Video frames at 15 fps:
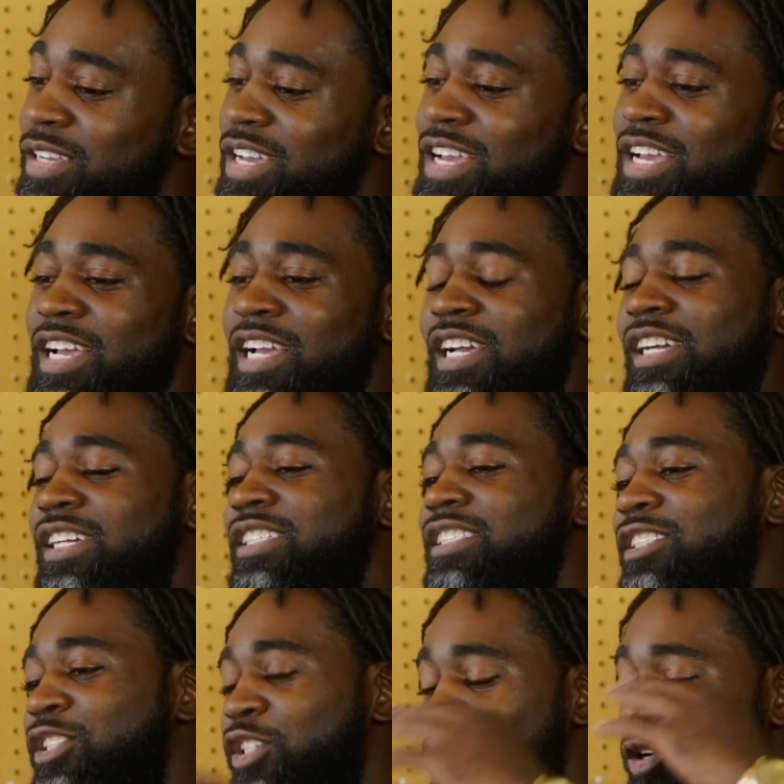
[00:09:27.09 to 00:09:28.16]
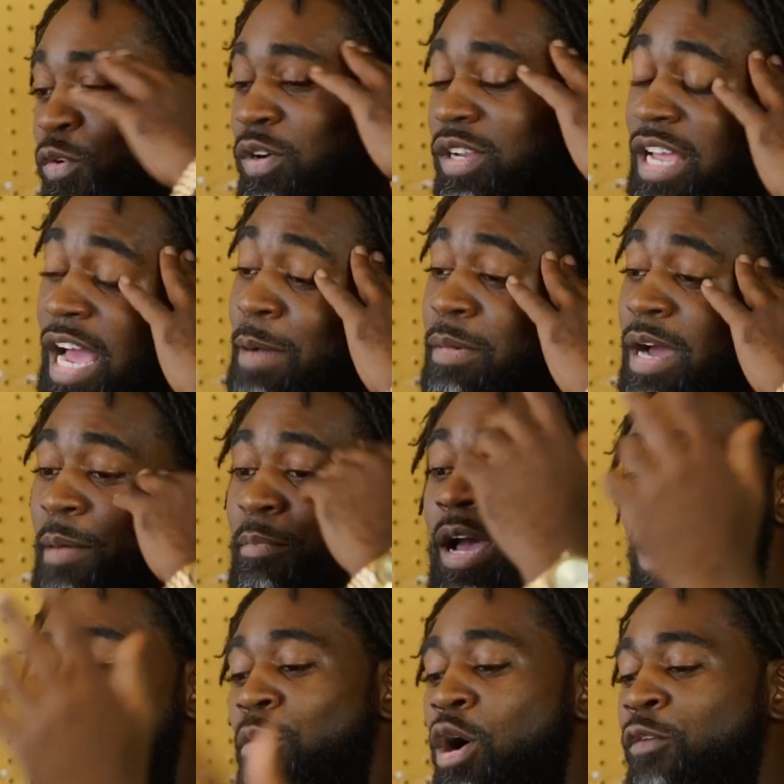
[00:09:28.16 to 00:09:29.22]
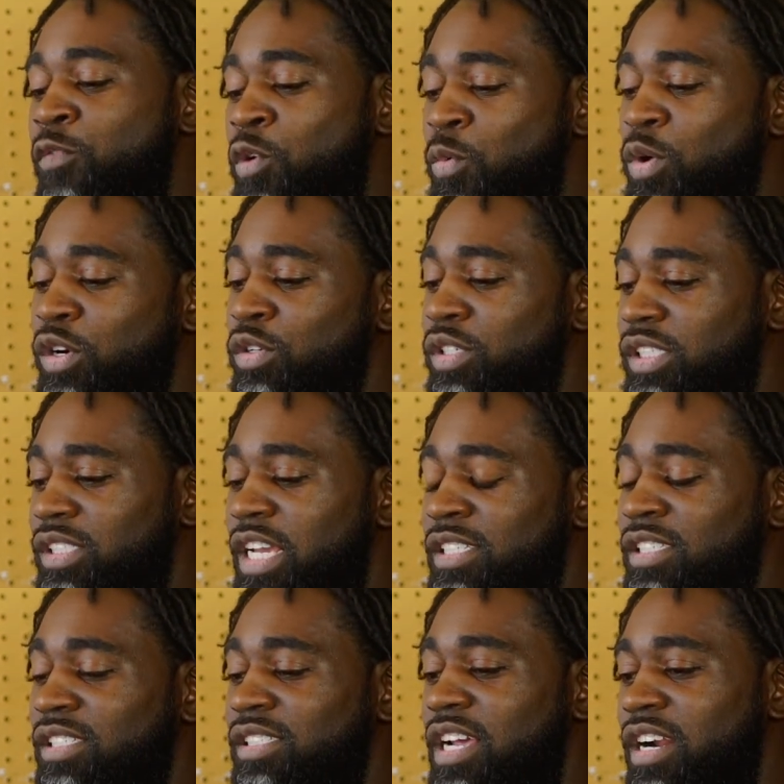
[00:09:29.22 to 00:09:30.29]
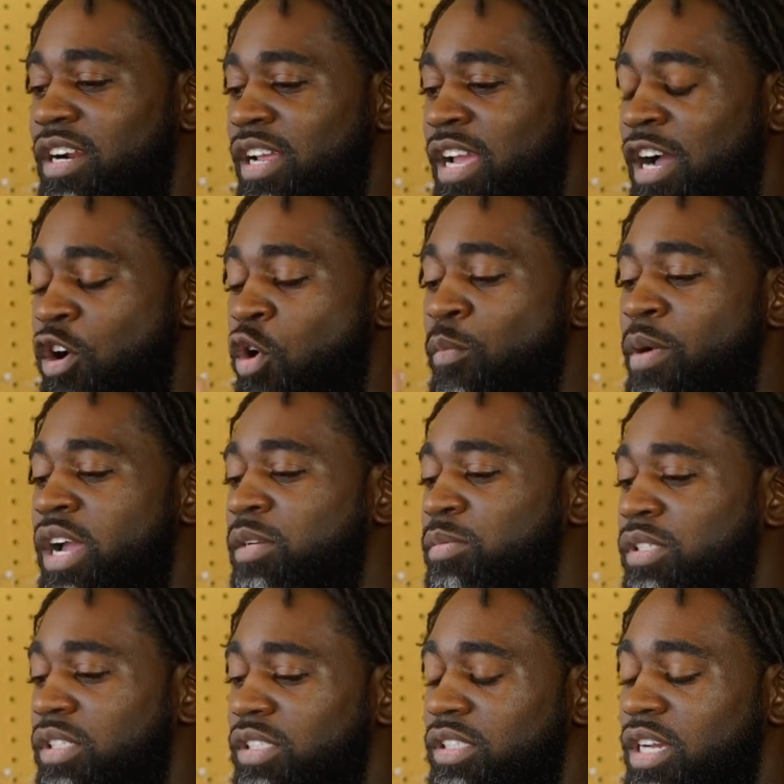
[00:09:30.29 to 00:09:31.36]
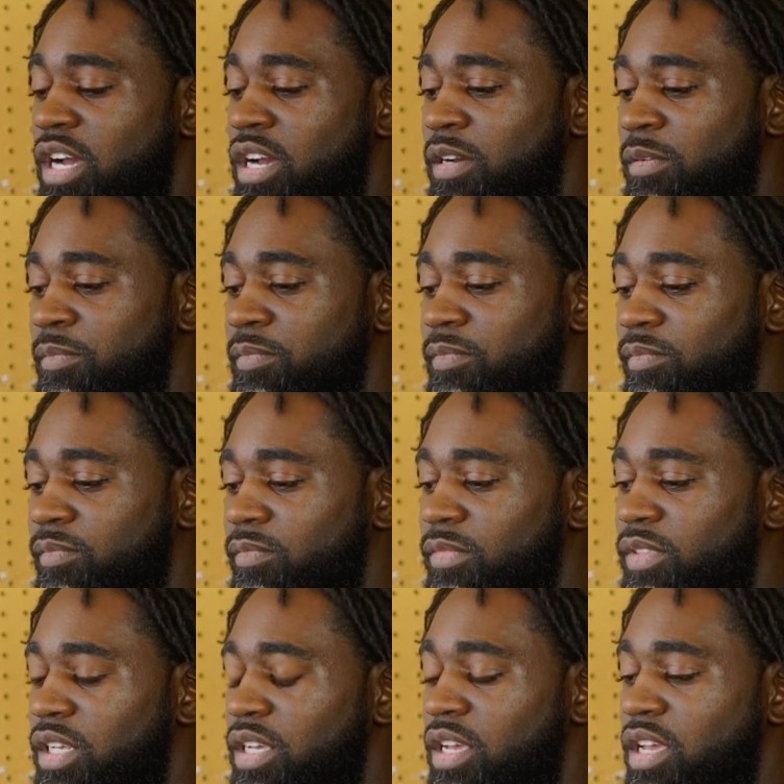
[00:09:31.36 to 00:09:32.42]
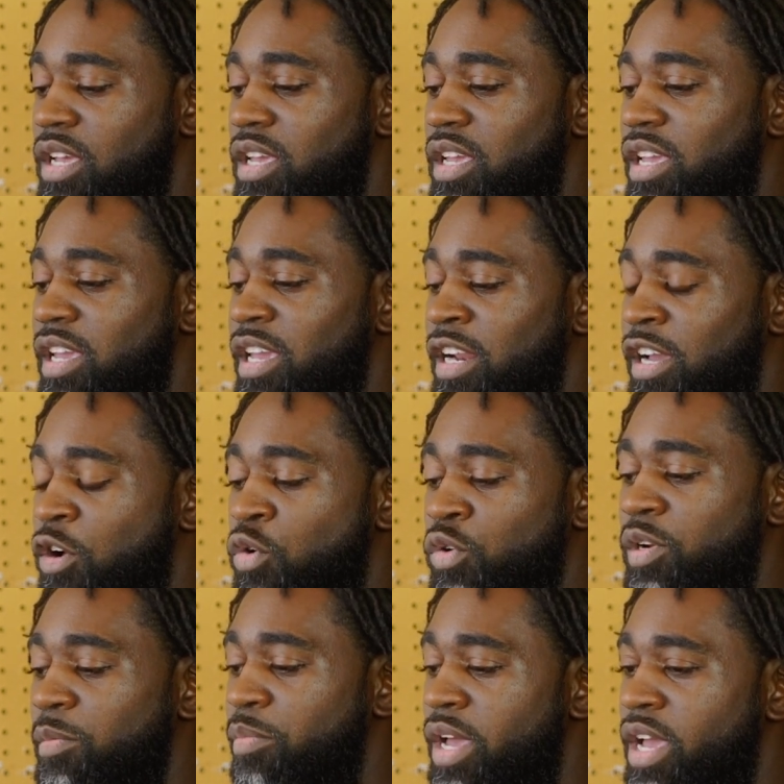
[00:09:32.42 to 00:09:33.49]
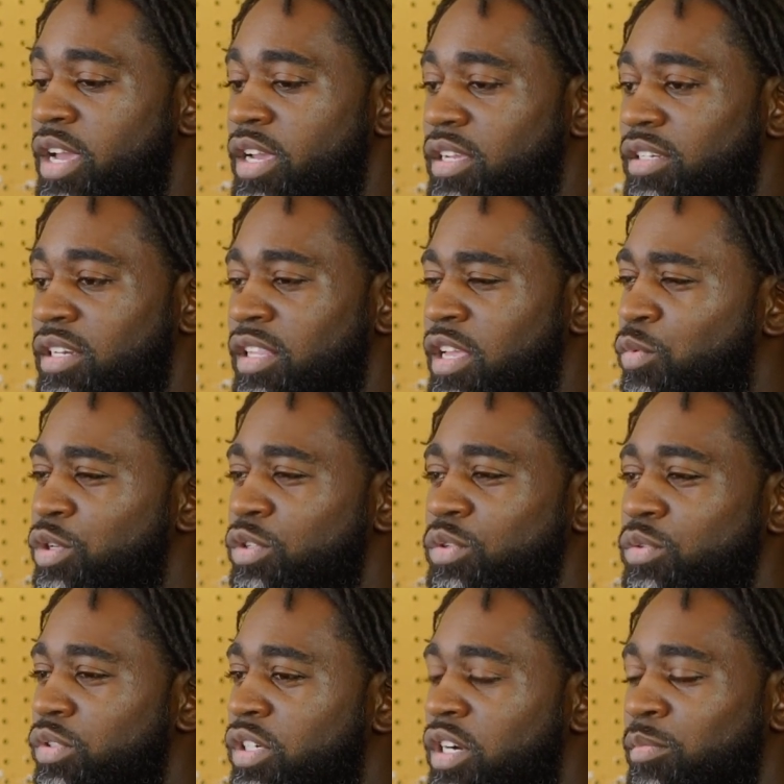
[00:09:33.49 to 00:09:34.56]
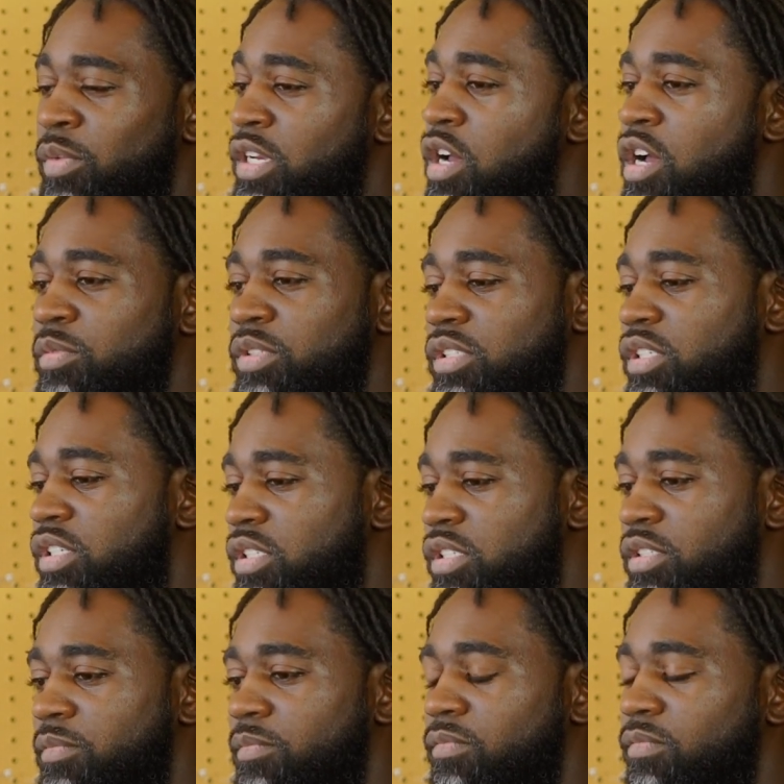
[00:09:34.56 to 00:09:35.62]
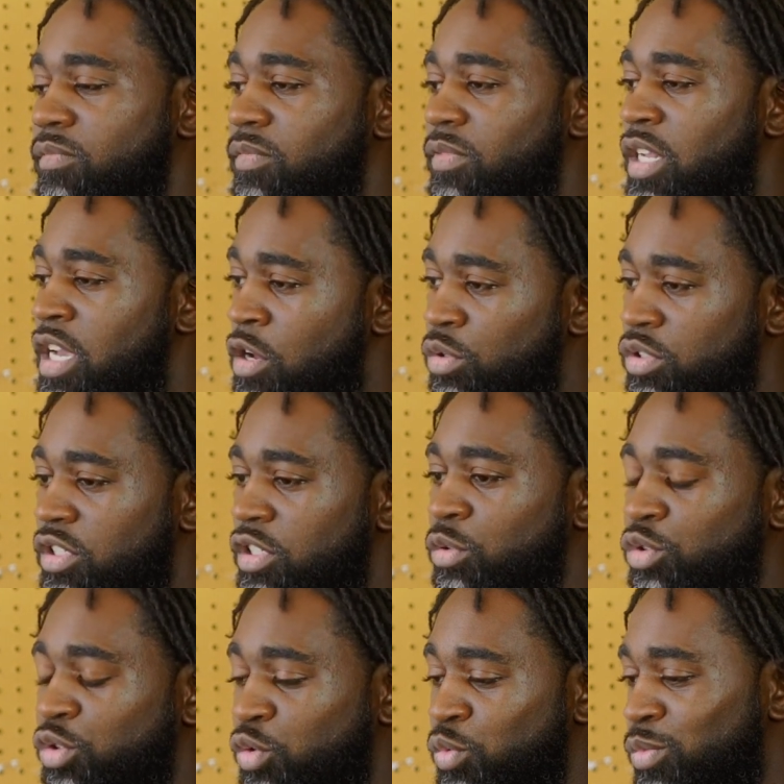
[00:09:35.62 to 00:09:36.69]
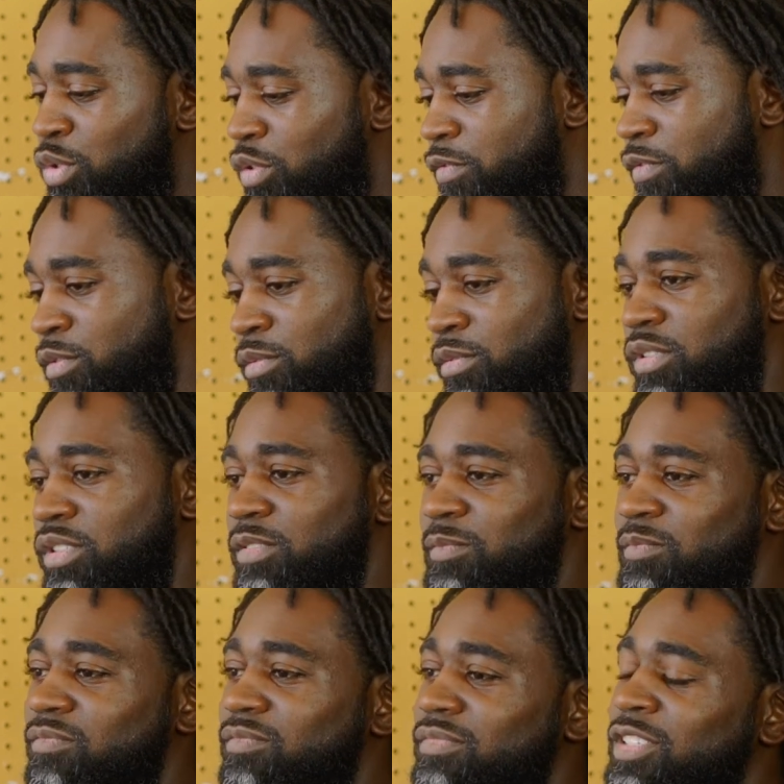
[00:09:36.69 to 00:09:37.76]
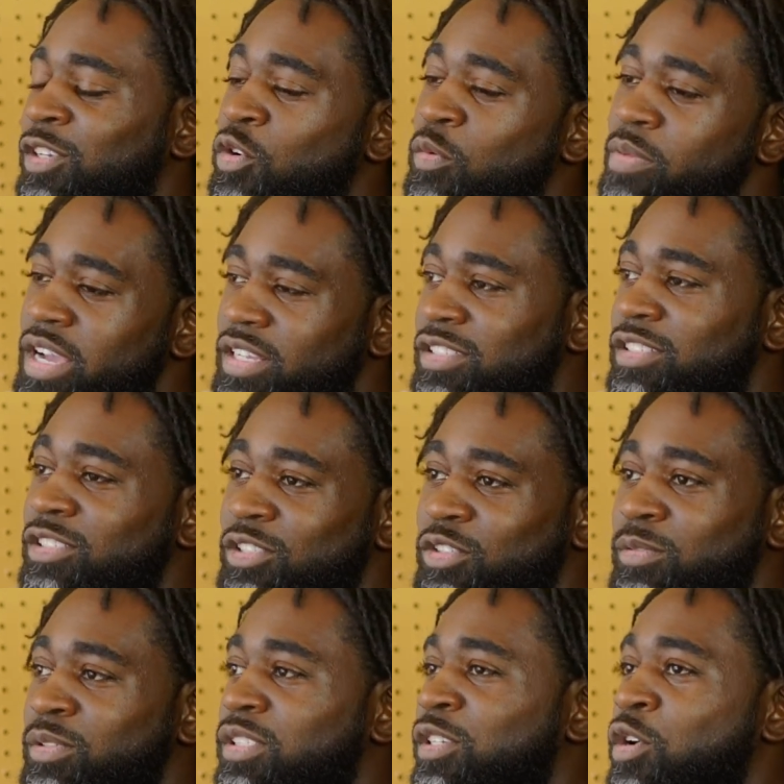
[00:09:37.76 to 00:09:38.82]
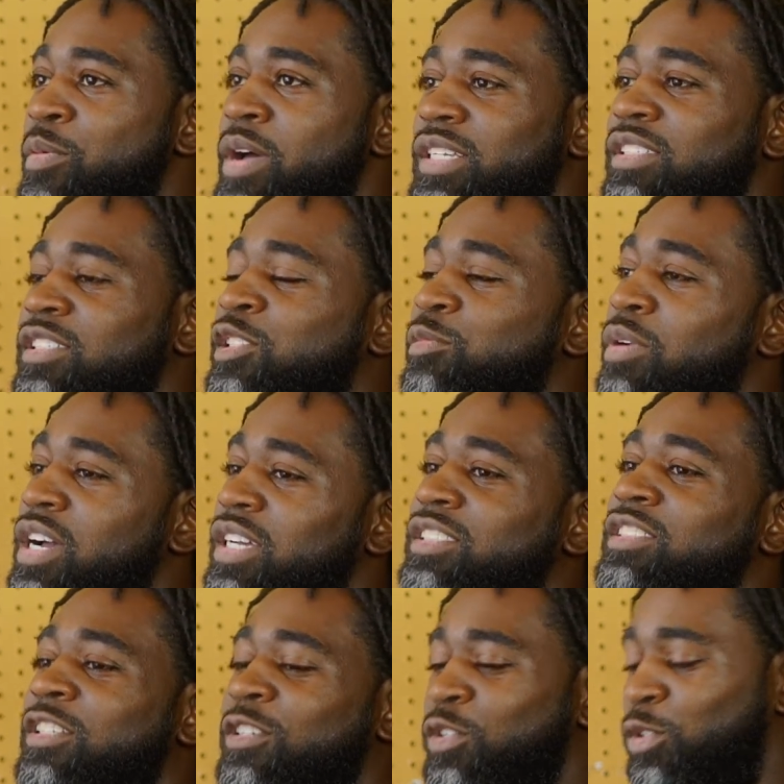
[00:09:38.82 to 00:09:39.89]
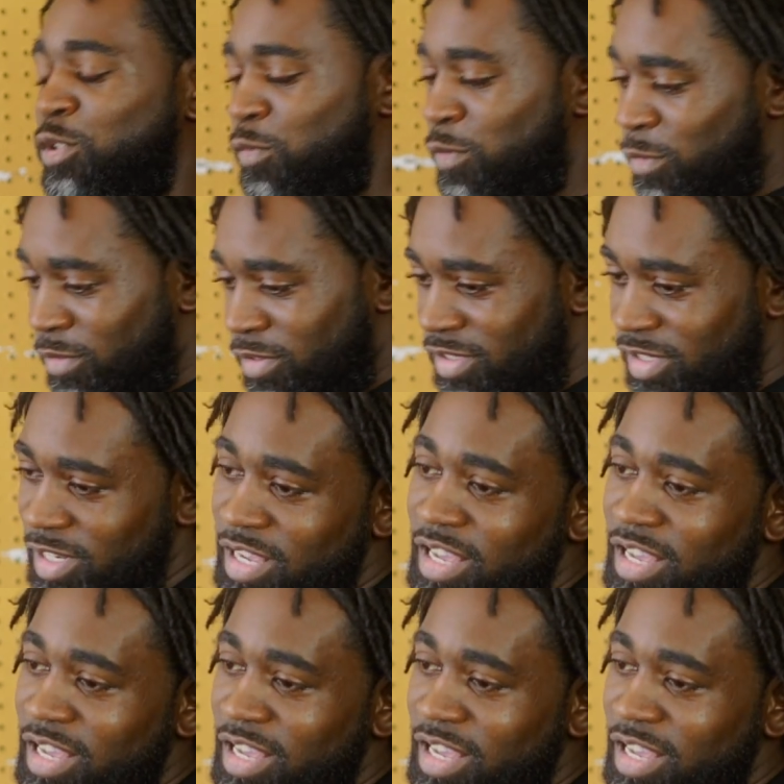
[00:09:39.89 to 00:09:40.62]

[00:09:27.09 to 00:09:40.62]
Uh-huh. So I'm I'm at, I'm off on work on this day. It's a Saturday. I go back up to the job, and I go in the back. They're like, "What are you doing here?" I'm like, "No, I'm just chilling." I go steal two more phones. Mm. Go back to the go back to the spot. Sell those phones.